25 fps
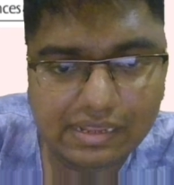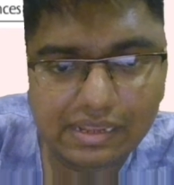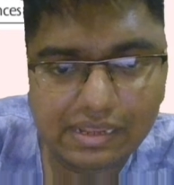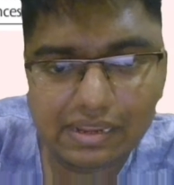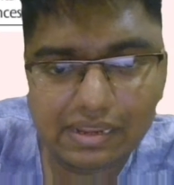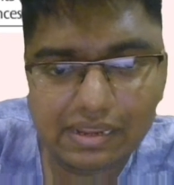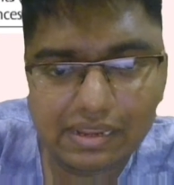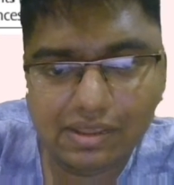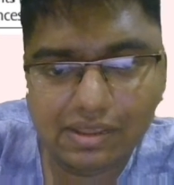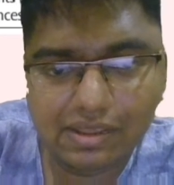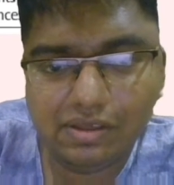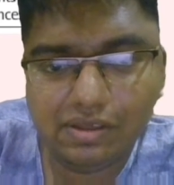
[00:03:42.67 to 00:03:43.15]

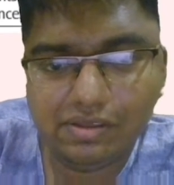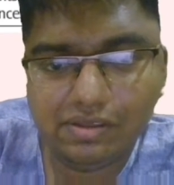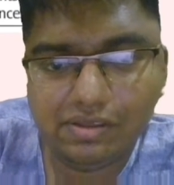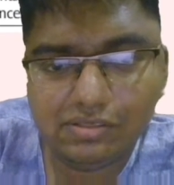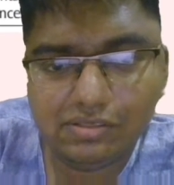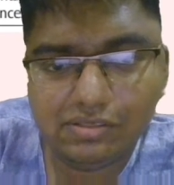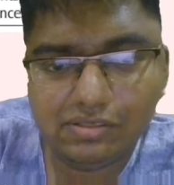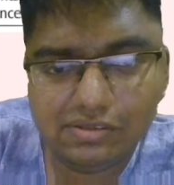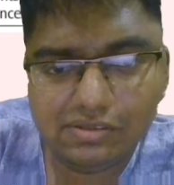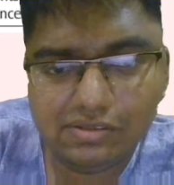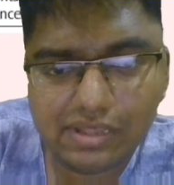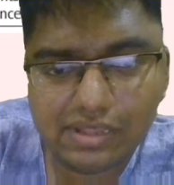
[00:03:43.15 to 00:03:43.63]
These are
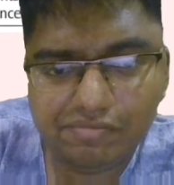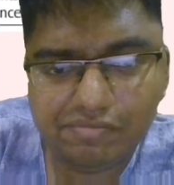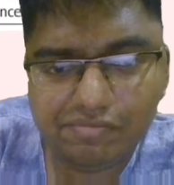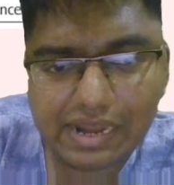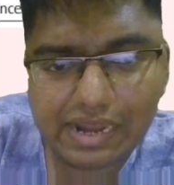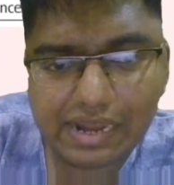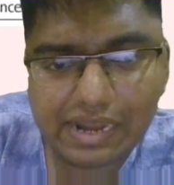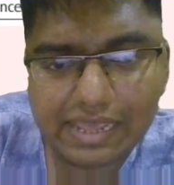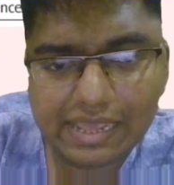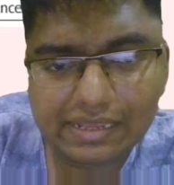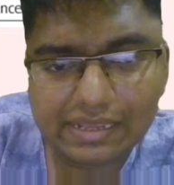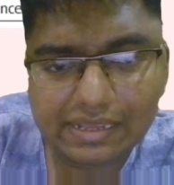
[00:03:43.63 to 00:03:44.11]

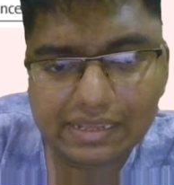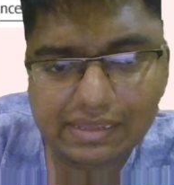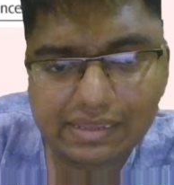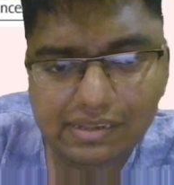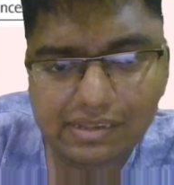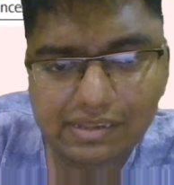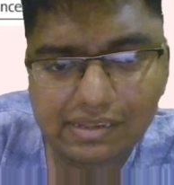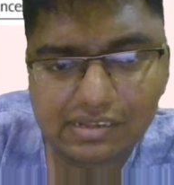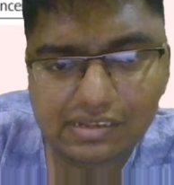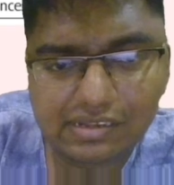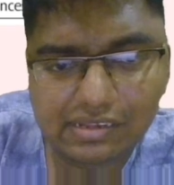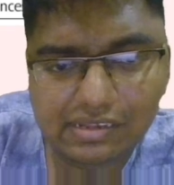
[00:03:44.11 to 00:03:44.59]
flanking
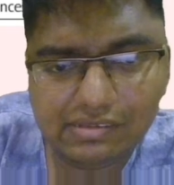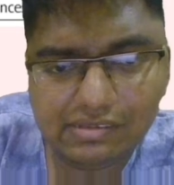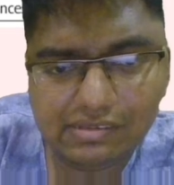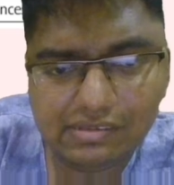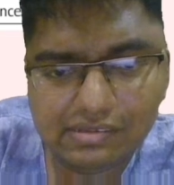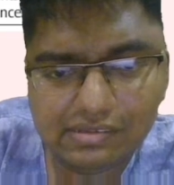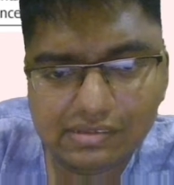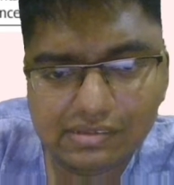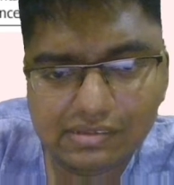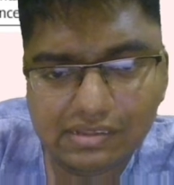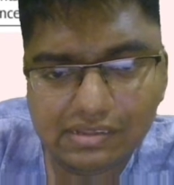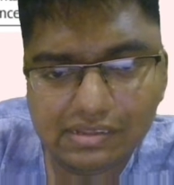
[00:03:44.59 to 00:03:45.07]
genes
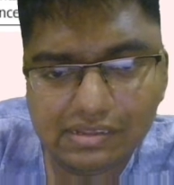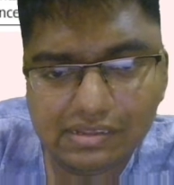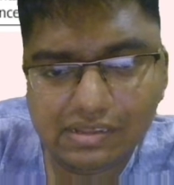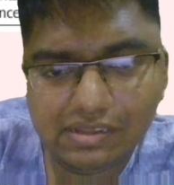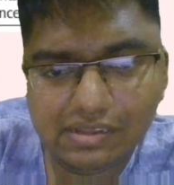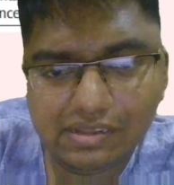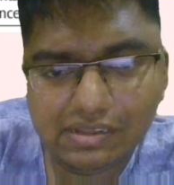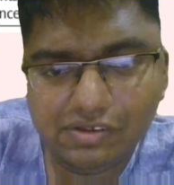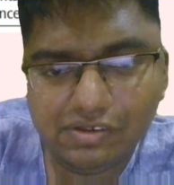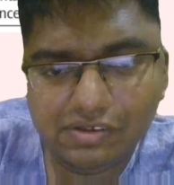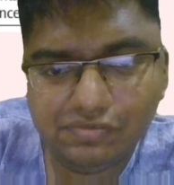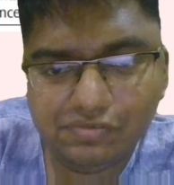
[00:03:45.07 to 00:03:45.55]

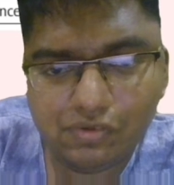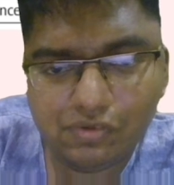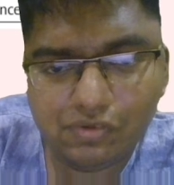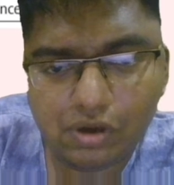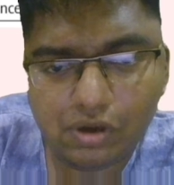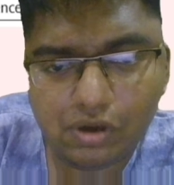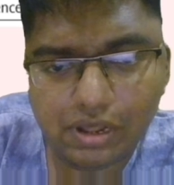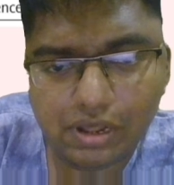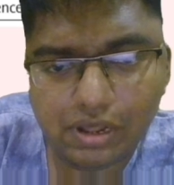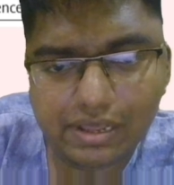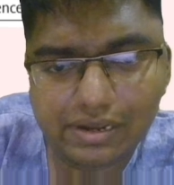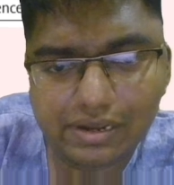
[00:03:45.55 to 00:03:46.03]
for
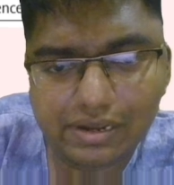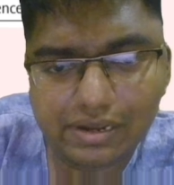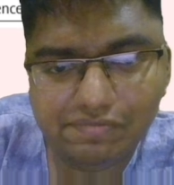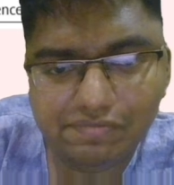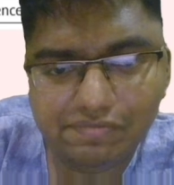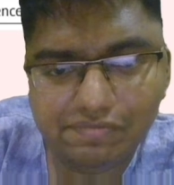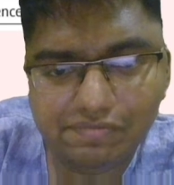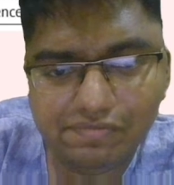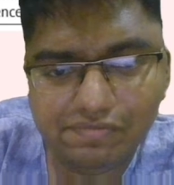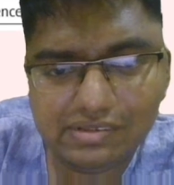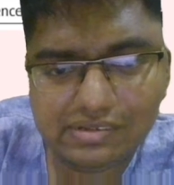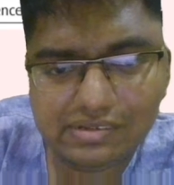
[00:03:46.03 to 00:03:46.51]
reverse
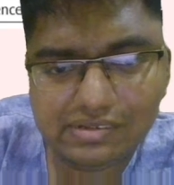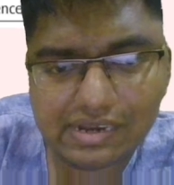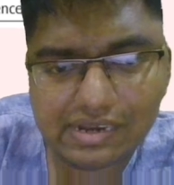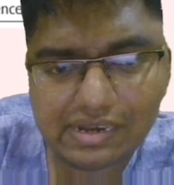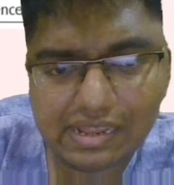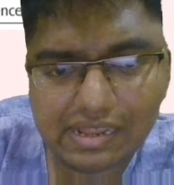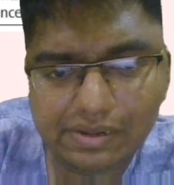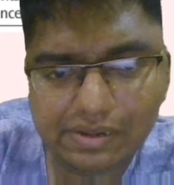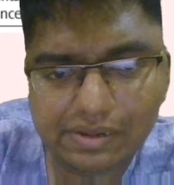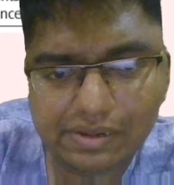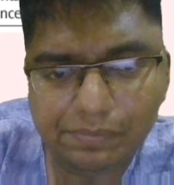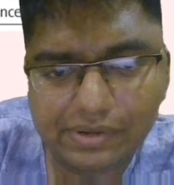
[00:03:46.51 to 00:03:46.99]

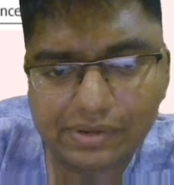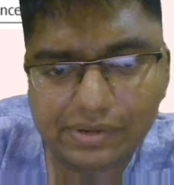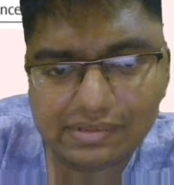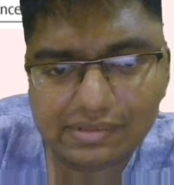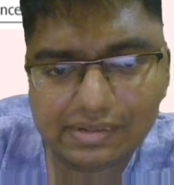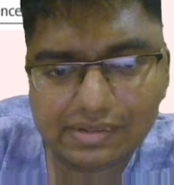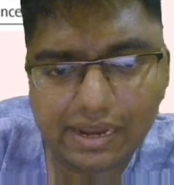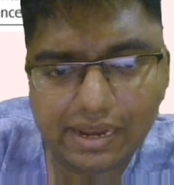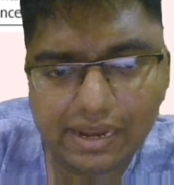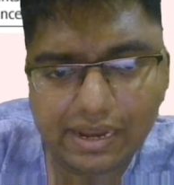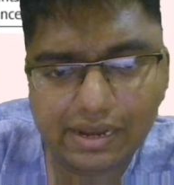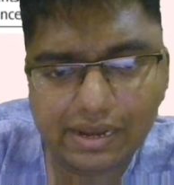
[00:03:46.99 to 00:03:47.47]
transcriptase, right?
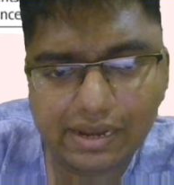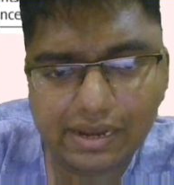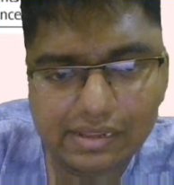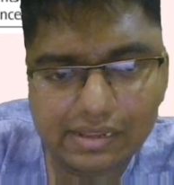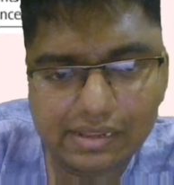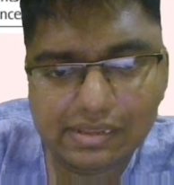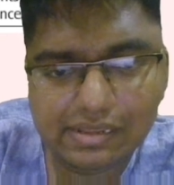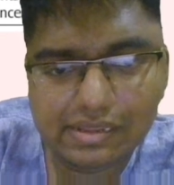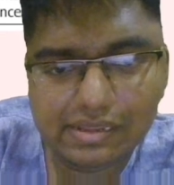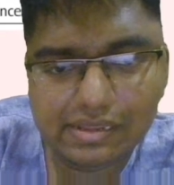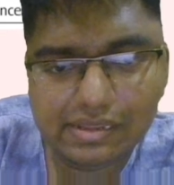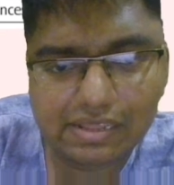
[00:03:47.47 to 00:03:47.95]
Reverse
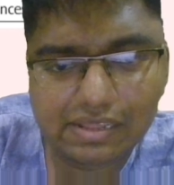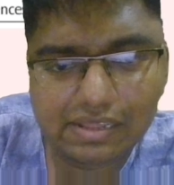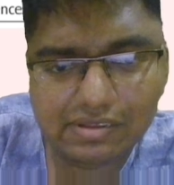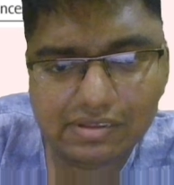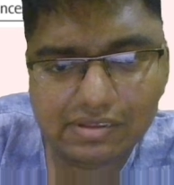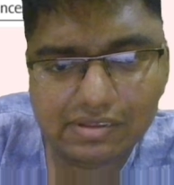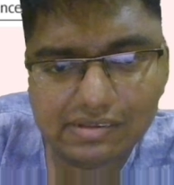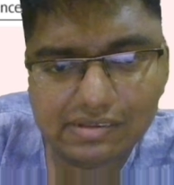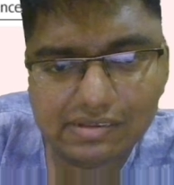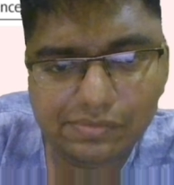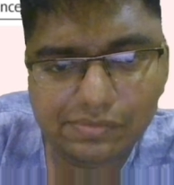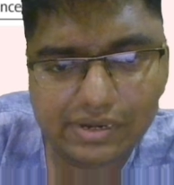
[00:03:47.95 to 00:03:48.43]
transcription
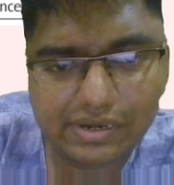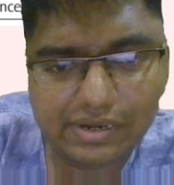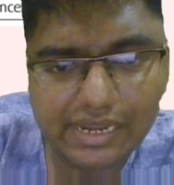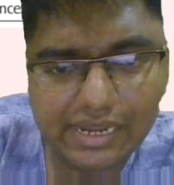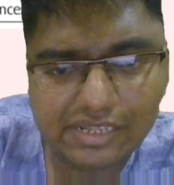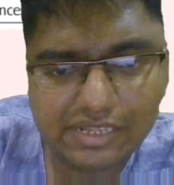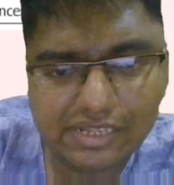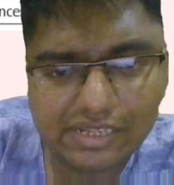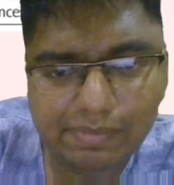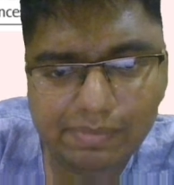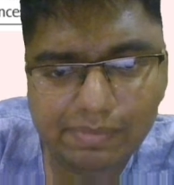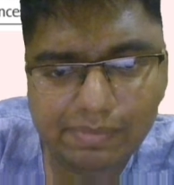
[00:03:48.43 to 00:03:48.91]
takes place,
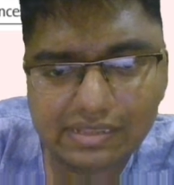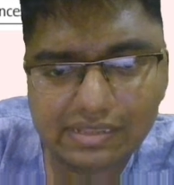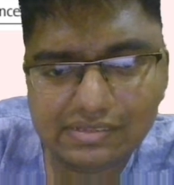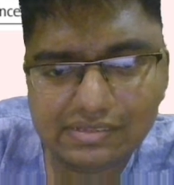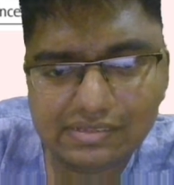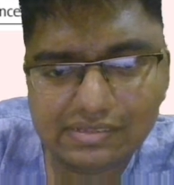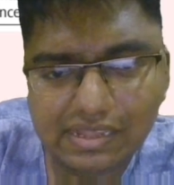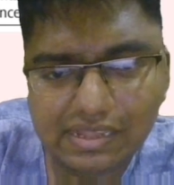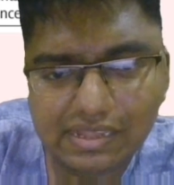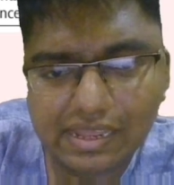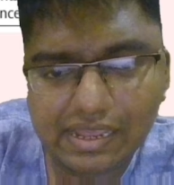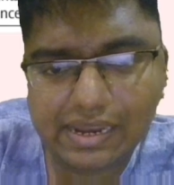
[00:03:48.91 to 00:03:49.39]

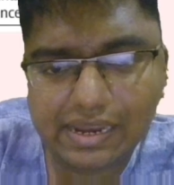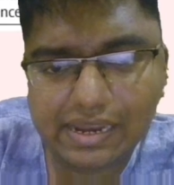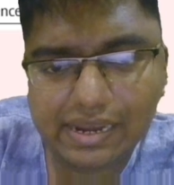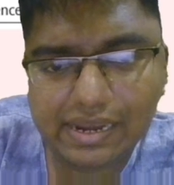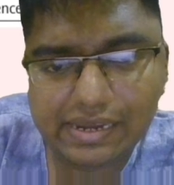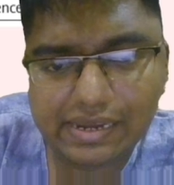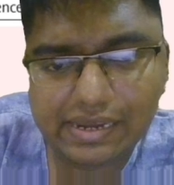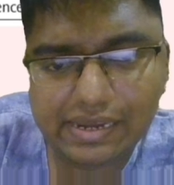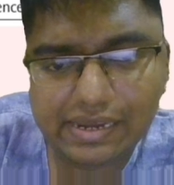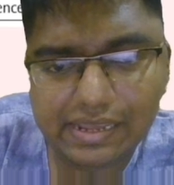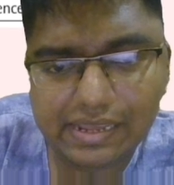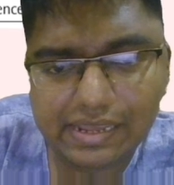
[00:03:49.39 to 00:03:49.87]

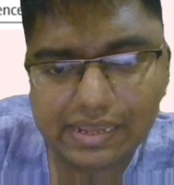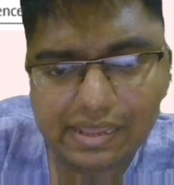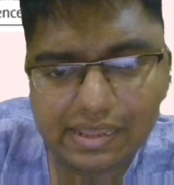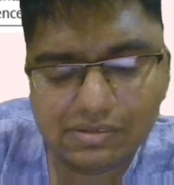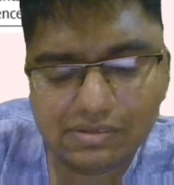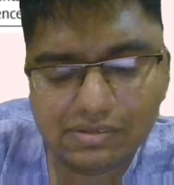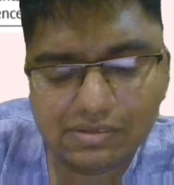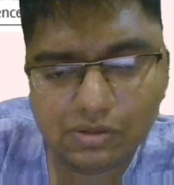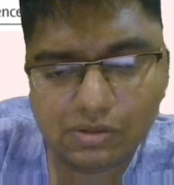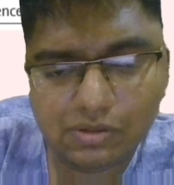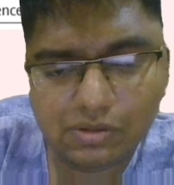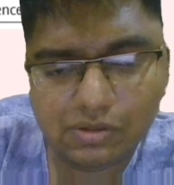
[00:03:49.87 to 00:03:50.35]
integrase also
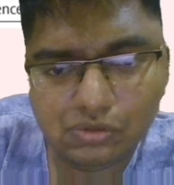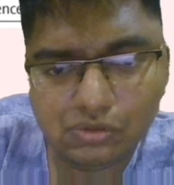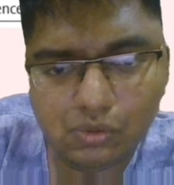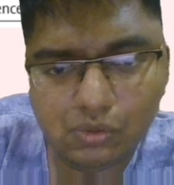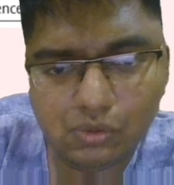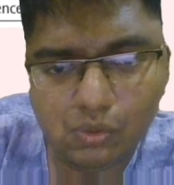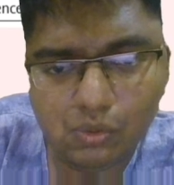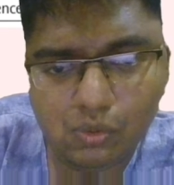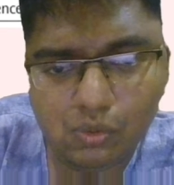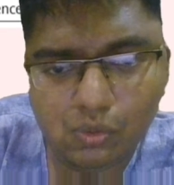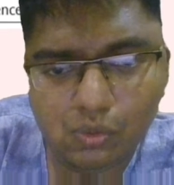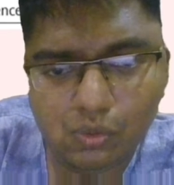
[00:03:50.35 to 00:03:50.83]
coding
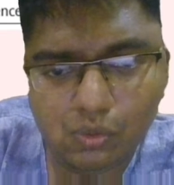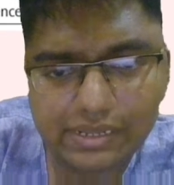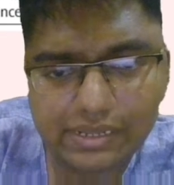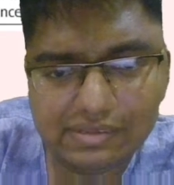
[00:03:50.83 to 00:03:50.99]
enzyme,